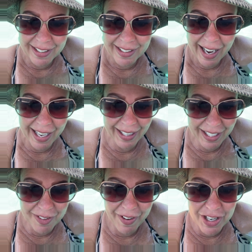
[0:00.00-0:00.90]
I
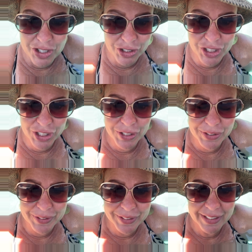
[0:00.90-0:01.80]
like adventure
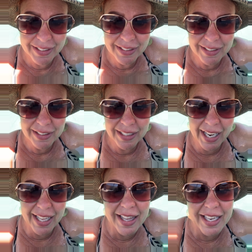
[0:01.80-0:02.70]
too.
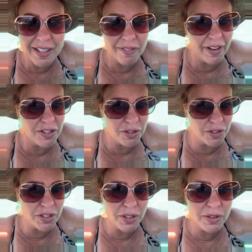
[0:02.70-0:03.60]
I like adventure
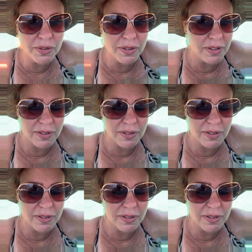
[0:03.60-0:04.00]
too.